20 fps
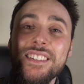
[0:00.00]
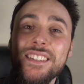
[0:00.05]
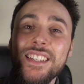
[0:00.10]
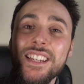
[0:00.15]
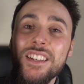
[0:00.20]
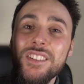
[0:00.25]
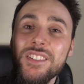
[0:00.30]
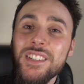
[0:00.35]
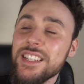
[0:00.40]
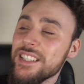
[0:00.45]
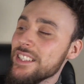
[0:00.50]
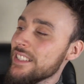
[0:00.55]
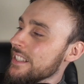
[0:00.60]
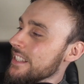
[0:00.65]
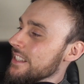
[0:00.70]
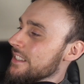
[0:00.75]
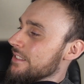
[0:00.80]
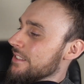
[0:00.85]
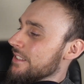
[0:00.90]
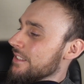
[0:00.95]
You know, you can
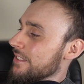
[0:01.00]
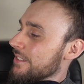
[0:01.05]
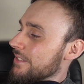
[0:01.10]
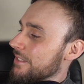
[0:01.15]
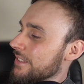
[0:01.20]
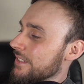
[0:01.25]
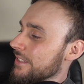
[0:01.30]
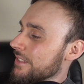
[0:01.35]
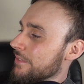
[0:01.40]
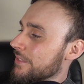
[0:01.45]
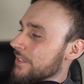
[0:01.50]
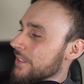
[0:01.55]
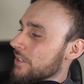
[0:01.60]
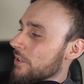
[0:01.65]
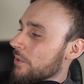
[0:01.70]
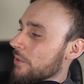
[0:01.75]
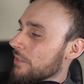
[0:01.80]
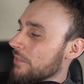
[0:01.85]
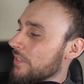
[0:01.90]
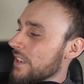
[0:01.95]
see the
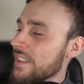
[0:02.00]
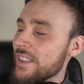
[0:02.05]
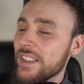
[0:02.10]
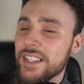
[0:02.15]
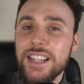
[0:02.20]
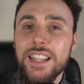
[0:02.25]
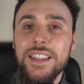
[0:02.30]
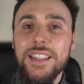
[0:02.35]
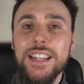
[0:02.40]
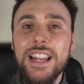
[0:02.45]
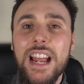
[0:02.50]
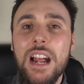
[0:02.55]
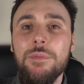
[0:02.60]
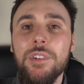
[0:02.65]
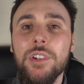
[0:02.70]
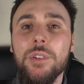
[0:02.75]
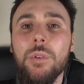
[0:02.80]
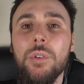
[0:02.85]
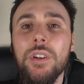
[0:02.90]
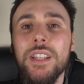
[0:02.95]
photography and the
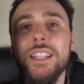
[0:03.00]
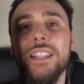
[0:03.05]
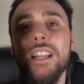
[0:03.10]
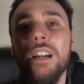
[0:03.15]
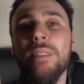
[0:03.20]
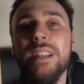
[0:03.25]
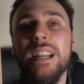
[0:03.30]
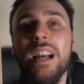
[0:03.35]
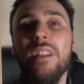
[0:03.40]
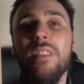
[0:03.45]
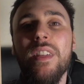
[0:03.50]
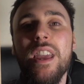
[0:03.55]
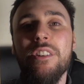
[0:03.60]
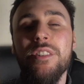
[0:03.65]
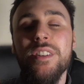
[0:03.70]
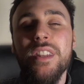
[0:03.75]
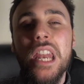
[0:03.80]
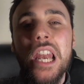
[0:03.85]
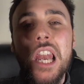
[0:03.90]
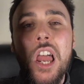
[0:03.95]
camera quality coming out there
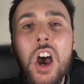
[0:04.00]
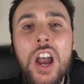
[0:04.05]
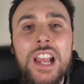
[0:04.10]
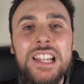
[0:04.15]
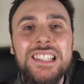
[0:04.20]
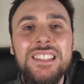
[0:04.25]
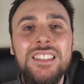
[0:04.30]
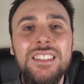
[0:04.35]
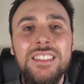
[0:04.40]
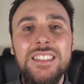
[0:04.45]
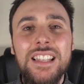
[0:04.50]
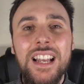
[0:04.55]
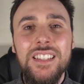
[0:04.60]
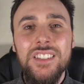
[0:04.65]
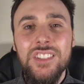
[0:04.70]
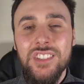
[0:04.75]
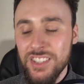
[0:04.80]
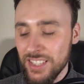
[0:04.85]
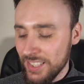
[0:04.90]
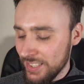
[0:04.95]
in the lines.
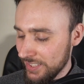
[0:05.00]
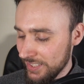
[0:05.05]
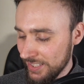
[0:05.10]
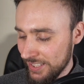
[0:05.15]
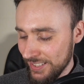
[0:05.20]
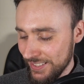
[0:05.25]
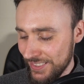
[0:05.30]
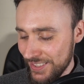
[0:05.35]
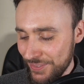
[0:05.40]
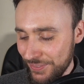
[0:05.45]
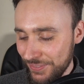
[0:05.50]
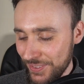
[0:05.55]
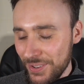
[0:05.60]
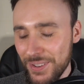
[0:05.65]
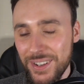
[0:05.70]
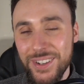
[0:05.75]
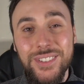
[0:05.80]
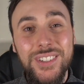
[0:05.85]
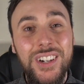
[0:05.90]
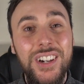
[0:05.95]
That's just the
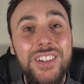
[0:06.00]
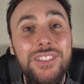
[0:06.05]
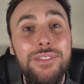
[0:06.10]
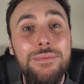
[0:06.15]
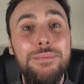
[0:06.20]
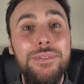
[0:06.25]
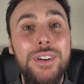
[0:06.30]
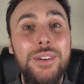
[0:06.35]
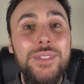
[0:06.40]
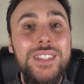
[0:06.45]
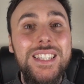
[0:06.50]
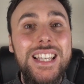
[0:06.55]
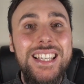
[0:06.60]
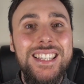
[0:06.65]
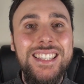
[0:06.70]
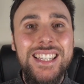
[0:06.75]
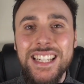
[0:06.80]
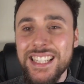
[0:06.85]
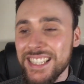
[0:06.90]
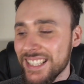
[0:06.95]
photo kind of
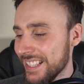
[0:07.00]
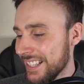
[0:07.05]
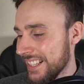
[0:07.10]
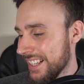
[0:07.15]
processing,